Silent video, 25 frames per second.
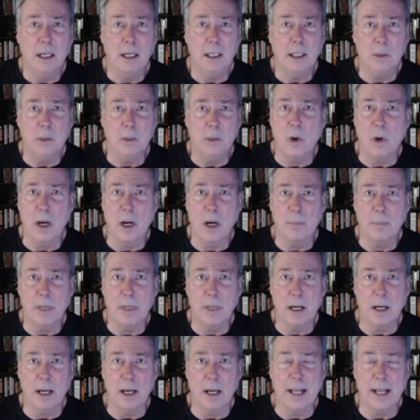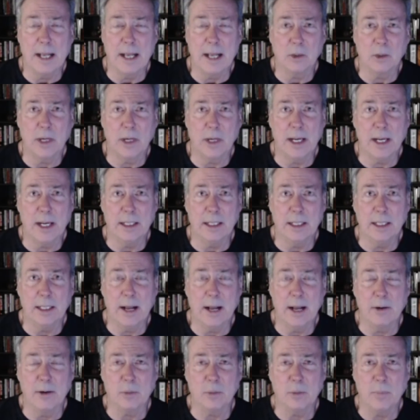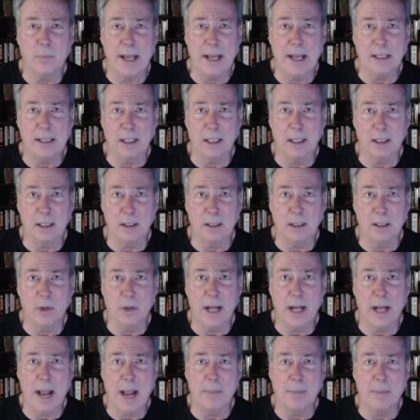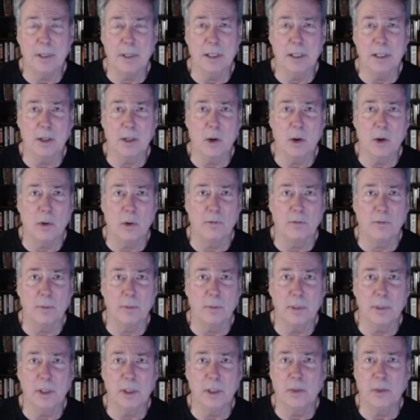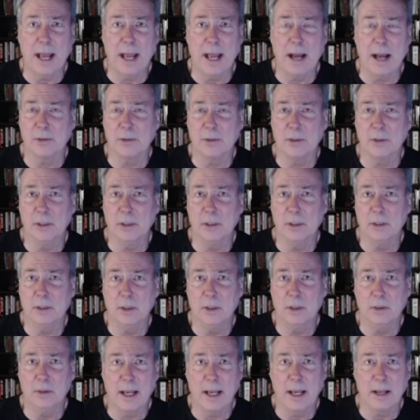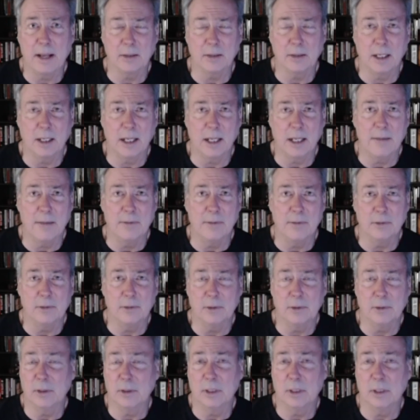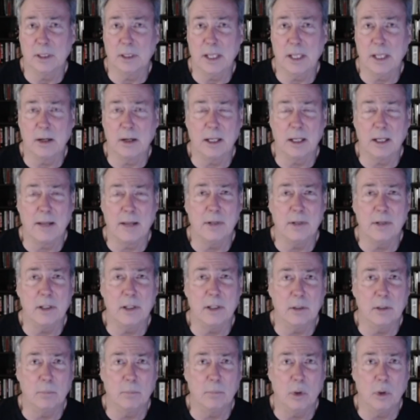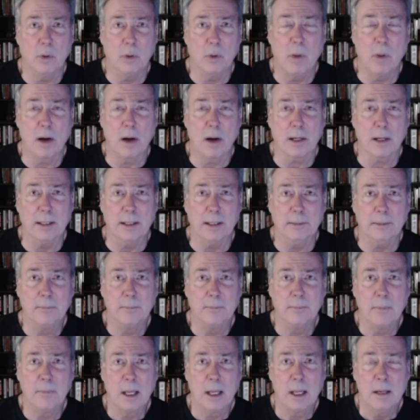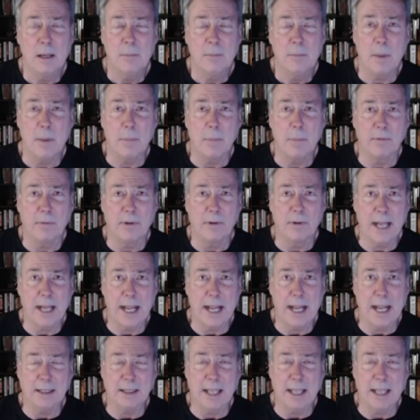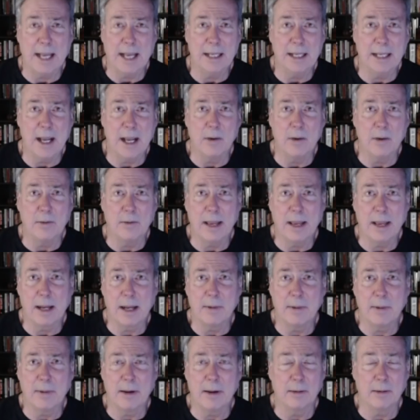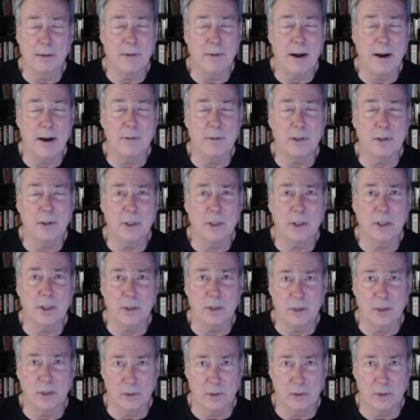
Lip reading: you want to be on that trend. And that was basically what happened in gold from 2000 to 2011. It was a 10 or 11 year bull market. People forget that. Now we've had about a 5 or 6